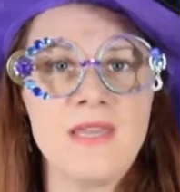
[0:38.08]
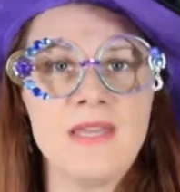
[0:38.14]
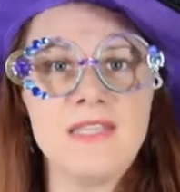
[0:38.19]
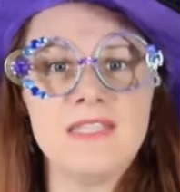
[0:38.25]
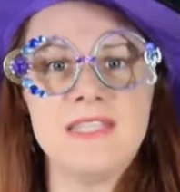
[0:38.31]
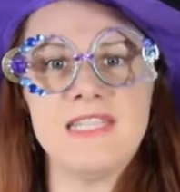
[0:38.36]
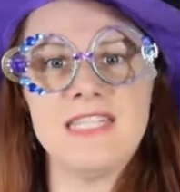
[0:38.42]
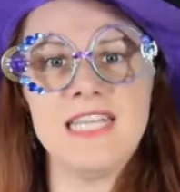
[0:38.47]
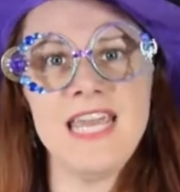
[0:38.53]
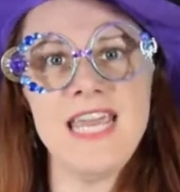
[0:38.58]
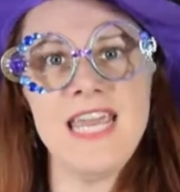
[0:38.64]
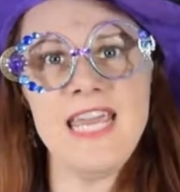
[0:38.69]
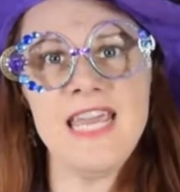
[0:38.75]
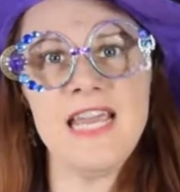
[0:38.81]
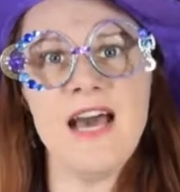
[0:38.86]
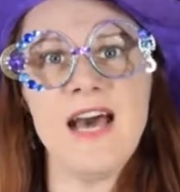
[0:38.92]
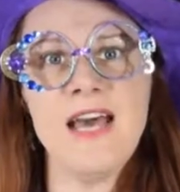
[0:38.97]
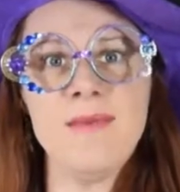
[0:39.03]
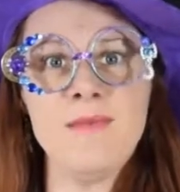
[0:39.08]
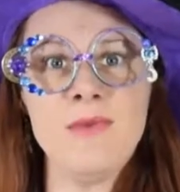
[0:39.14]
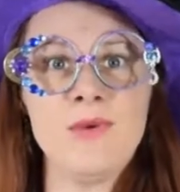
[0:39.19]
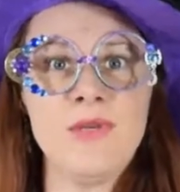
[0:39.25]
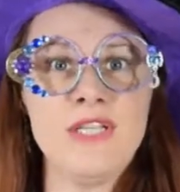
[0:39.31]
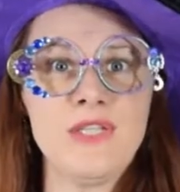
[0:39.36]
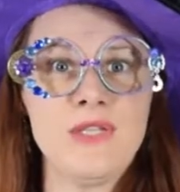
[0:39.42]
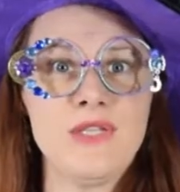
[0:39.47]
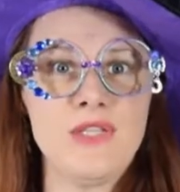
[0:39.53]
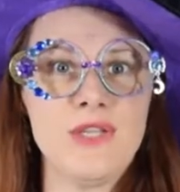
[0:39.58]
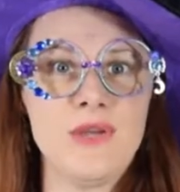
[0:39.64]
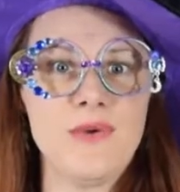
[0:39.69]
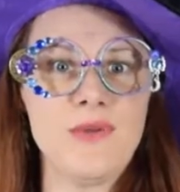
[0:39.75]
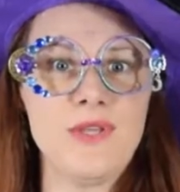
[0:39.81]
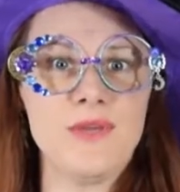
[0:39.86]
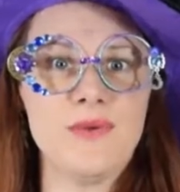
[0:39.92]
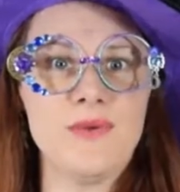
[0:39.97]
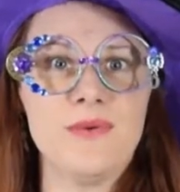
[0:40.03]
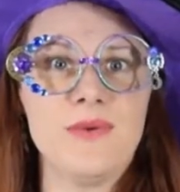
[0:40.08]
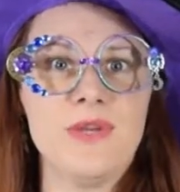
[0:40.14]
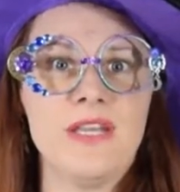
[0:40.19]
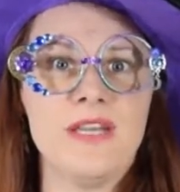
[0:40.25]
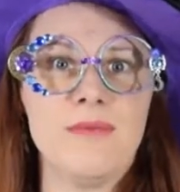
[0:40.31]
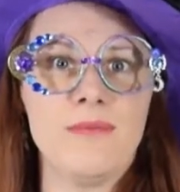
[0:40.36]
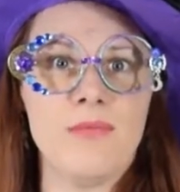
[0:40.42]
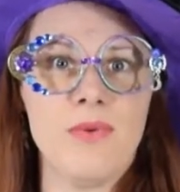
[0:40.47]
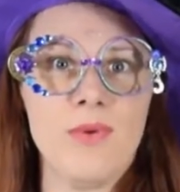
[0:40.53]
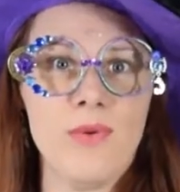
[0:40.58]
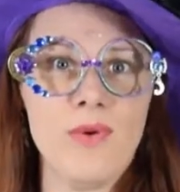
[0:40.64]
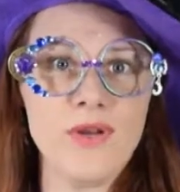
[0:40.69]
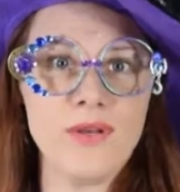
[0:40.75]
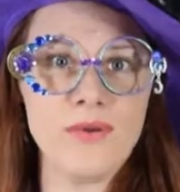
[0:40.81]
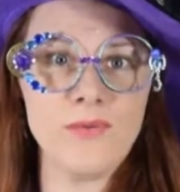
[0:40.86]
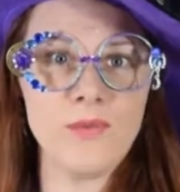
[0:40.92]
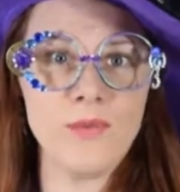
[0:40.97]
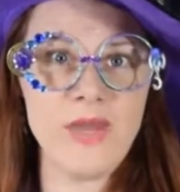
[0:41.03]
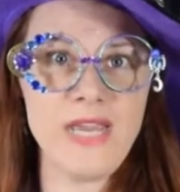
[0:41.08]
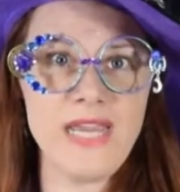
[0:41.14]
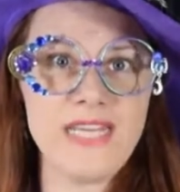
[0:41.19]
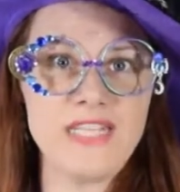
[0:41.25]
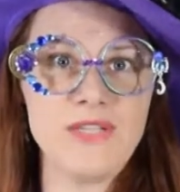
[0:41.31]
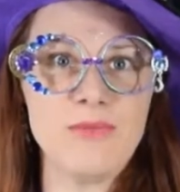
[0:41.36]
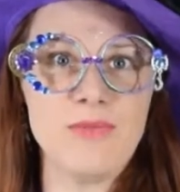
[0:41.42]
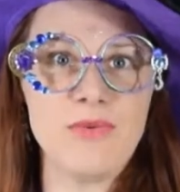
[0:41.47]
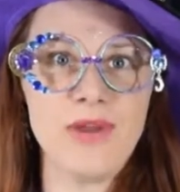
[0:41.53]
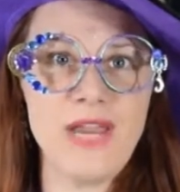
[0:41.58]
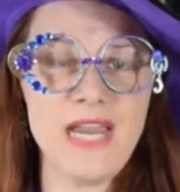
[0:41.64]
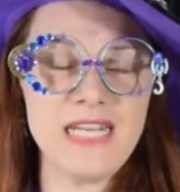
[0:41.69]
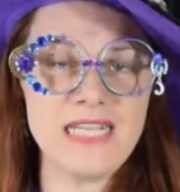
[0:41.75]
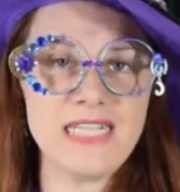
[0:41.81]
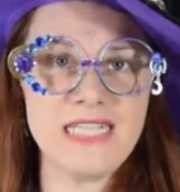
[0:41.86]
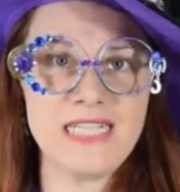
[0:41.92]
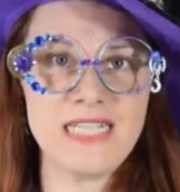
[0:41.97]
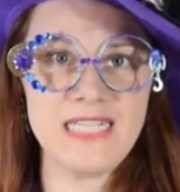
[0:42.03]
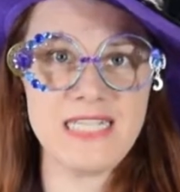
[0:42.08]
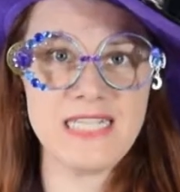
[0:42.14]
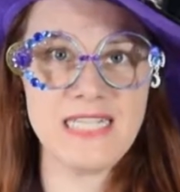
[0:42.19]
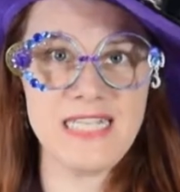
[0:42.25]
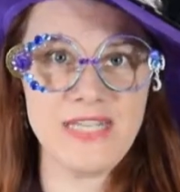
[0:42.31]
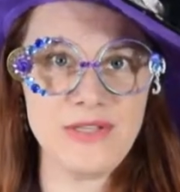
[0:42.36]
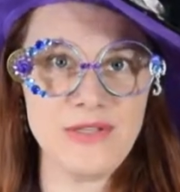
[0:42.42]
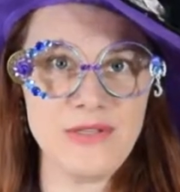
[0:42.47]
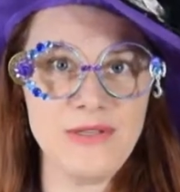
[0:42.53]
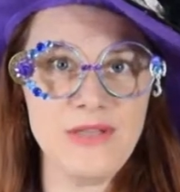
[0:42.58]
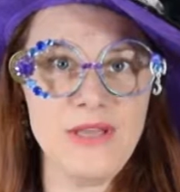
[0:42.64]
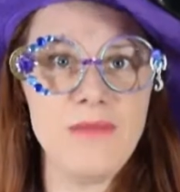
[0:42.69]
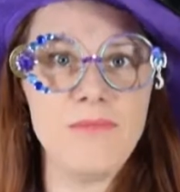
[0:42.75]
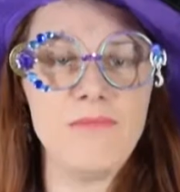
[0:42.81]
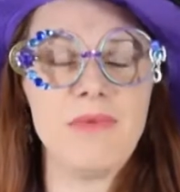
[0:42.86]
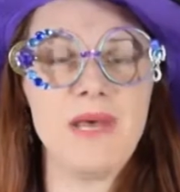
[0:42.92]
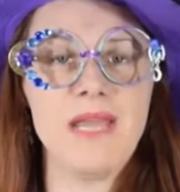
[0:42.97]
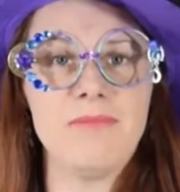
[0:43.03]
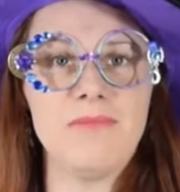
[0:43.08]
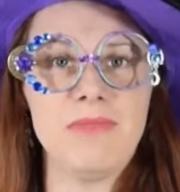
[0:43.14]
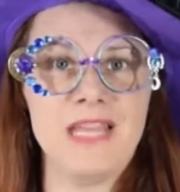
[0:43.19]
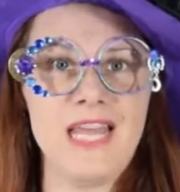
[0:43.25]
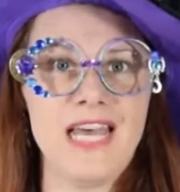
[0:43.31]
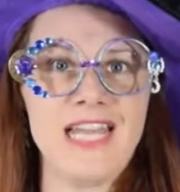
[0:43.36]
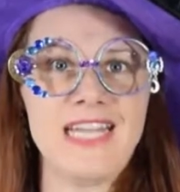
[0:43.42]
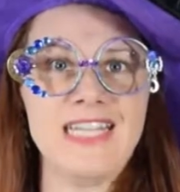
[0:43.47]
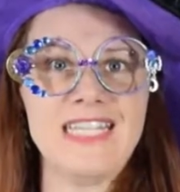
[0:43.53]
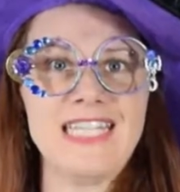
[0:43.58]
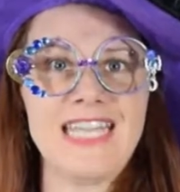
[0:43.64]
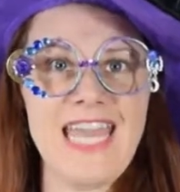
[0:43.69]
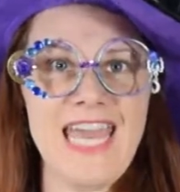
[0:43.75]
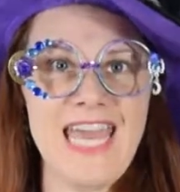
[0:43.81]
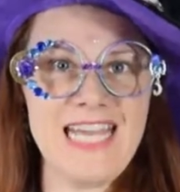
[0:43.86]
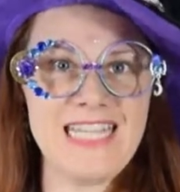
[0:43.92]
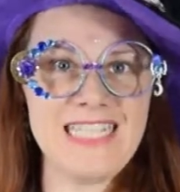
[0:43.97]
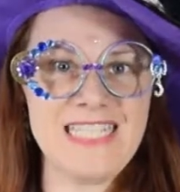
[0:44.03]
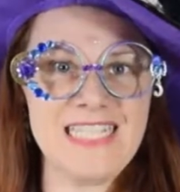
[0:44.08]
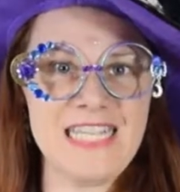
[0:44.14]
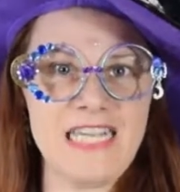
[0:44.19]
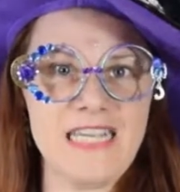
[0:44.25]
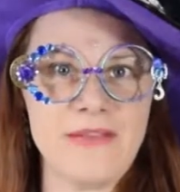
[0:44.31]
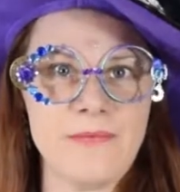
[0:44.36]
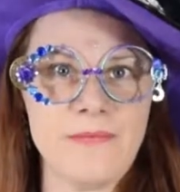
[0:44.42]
Today, I'm going to show you an important way to practice this skill by blind casting.